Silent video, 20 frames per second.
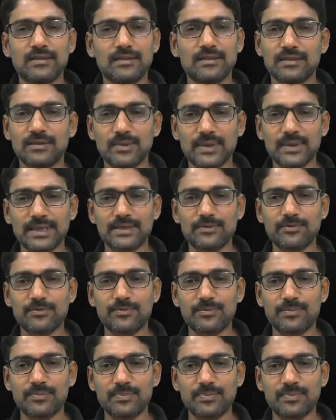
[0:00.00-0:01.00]
right
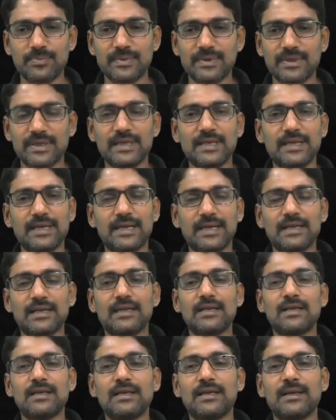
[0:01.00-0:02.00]
n
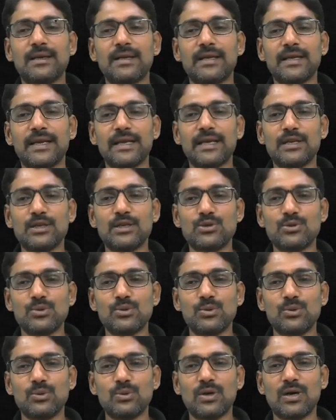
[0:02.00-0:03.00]
into
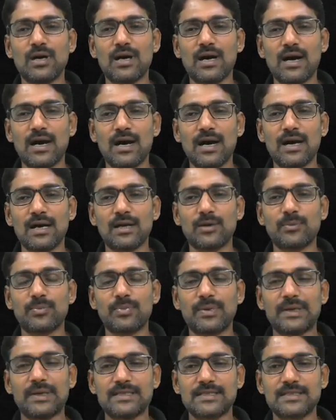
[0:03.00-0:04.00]
r
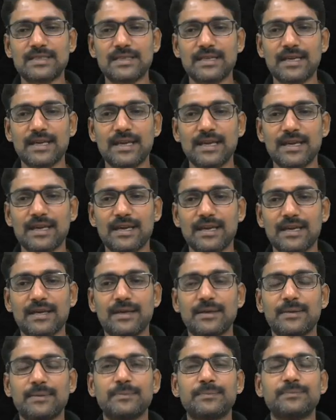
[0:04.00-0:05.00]
plus k
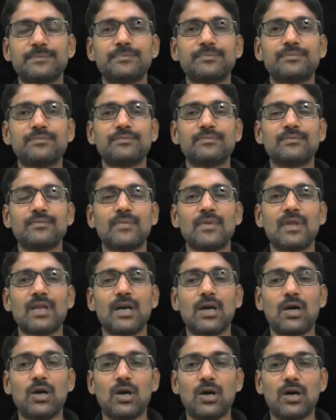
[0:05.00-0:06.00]

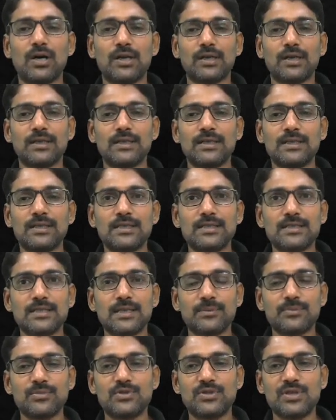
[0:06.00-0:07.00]
or
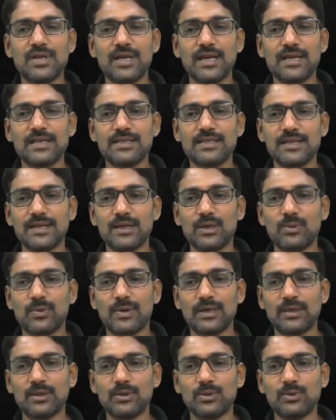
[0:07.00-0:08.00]
some j is
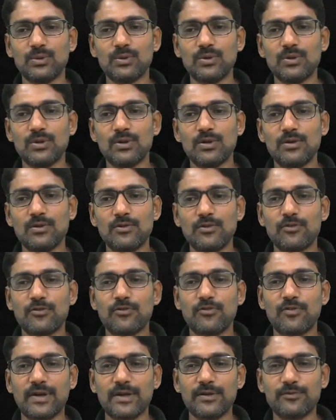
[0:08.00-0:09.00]
equal to
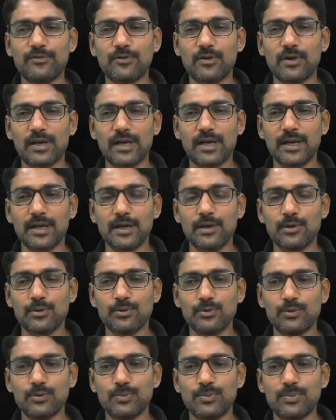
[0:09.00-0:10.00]

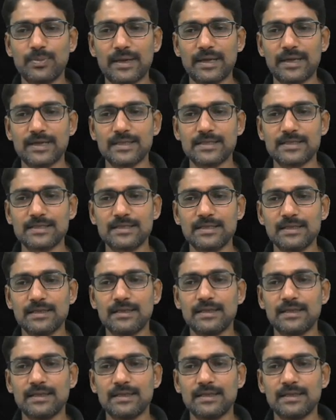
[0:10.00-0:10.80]
542 plus